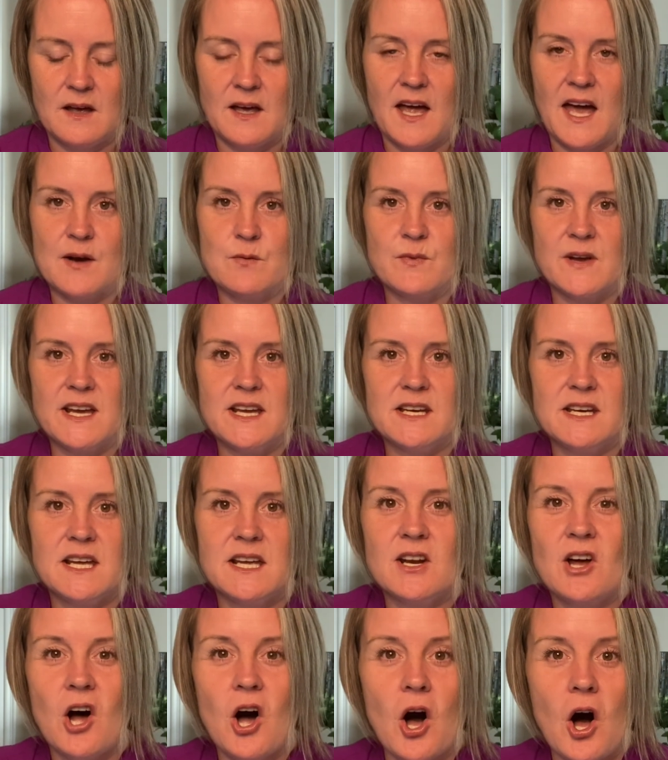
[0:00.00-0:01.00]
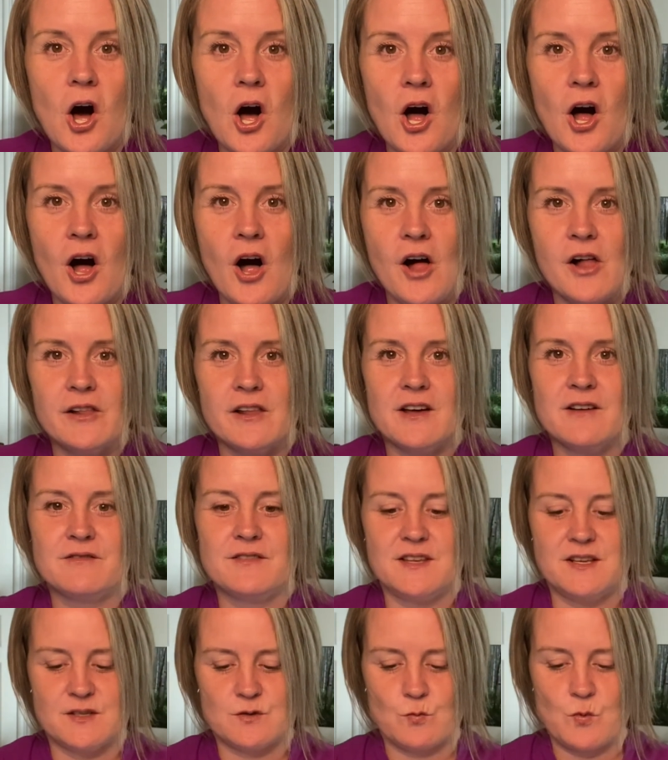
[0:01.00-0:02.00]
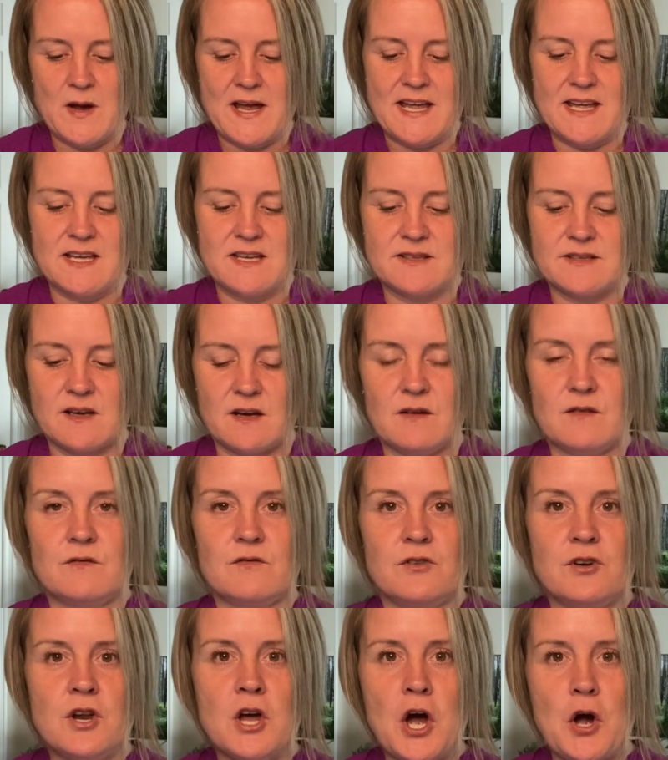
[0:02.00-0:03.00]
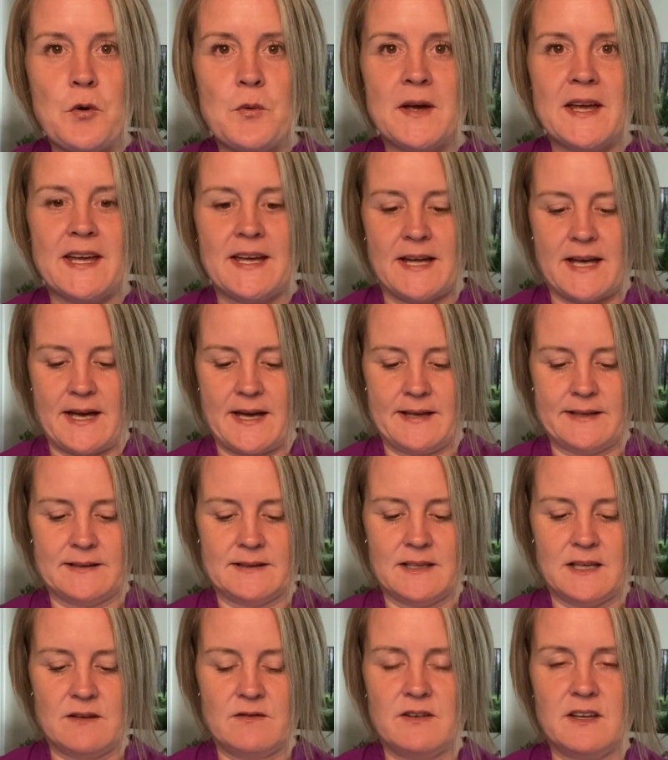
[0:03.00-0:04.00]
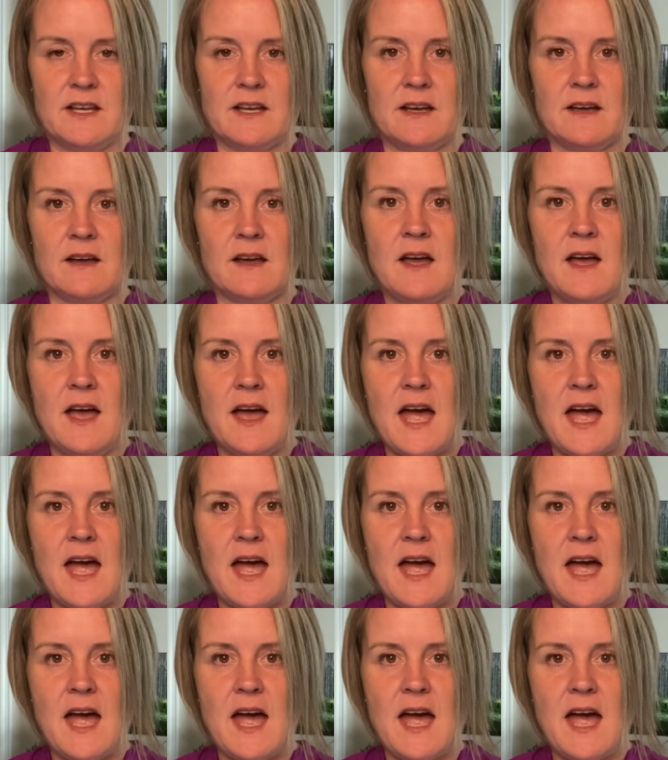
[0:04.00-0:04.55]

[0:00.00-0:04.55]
And we need all of these ways of knowing and living.